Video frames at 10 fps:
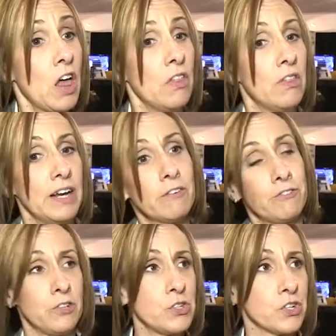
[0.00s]
their
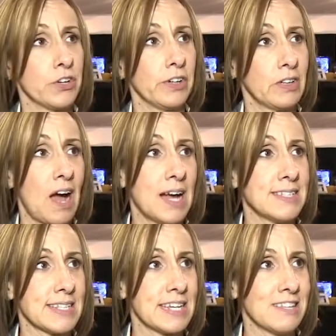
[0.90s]
future
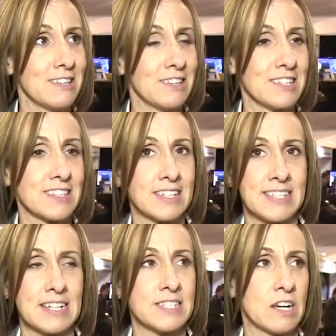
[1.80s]
lies in the success